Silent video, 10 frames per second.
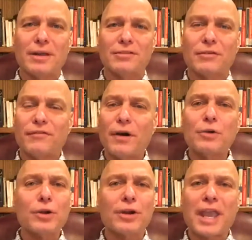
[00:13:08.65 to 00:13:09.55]
So
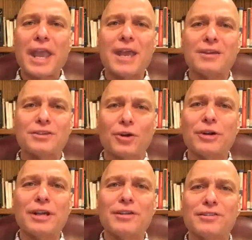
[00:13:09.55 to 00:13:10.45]
failure can turn
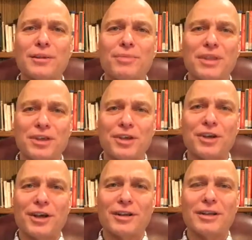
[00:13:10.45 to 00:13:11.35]
into something
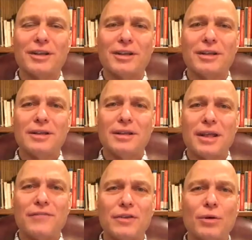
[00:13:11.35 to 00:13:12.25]
good
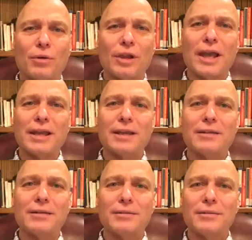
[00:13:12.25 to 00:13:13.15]
if you don't let it
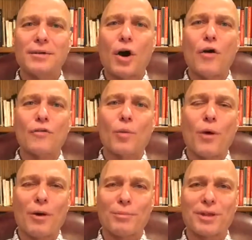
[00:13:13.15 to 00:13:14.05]

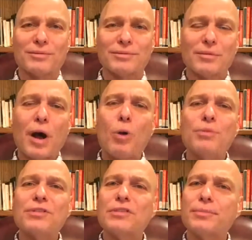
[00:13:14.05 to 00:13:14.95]
overwhelm you. I hope
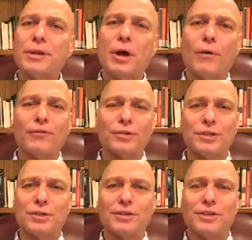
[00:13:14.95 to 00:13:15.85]
this has been helpful
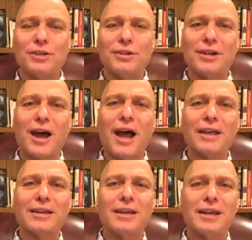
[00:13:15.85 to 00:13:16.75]
to you
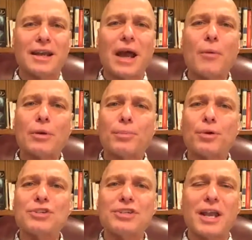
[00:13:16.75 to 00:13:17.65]
tonight, and I would
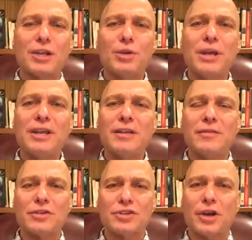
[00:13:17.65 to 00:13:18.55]
appreciate you
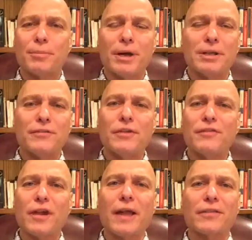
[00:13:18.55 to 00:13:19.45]
hitting the share button. If you
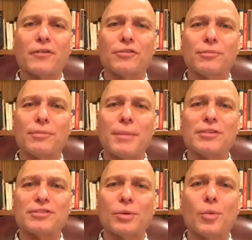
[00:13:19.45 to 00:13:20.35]
feel like there's
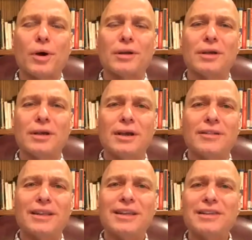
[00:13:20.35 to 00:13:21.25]
maybe someone
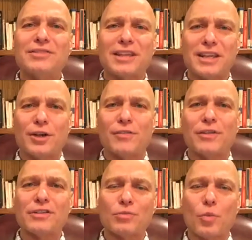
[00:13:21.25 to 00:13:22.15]
that needs to hear
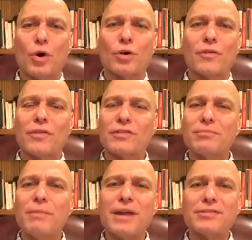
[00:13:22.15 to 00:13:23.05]
this word or this
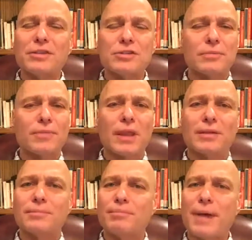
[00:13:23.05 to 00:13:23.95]
message,
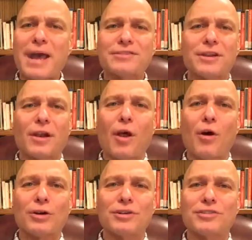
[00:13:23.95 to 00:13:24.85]
pass it
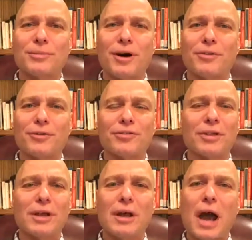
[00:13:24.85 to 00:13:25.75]
along to some
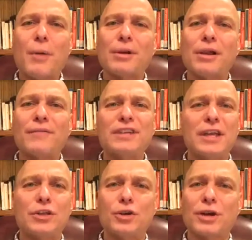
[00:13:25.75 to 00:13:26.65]
others. I would love to
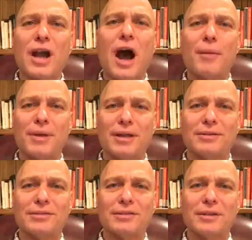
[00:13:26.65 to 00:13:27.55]
get your
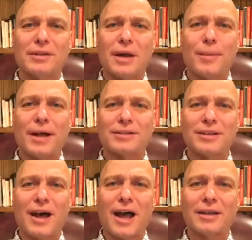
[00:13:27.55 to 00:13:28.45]
comments about
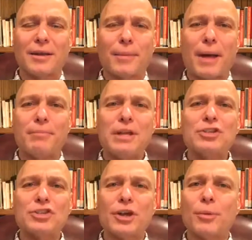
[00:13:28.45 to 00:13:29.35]
tonight, about me
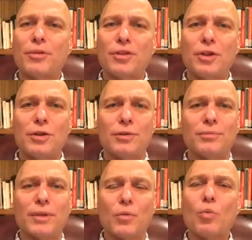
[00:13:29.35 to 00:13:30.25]
sharing with you
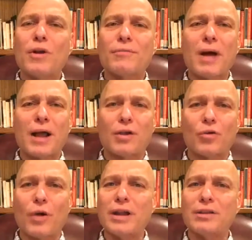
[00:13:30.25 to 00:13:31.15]
one of my
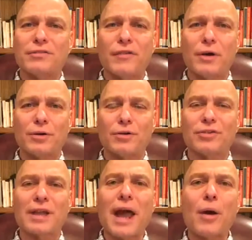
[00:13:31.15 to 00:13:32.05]
greatest failures
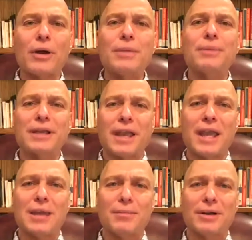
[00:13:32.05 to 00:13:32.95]
and how it
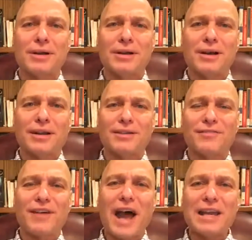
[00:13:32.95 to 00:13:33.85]
became a
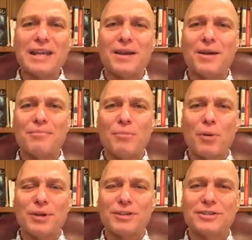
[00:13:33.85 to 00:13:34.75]
defining
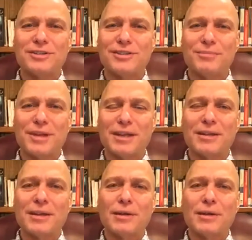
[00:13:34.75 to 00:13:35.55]
moment to me.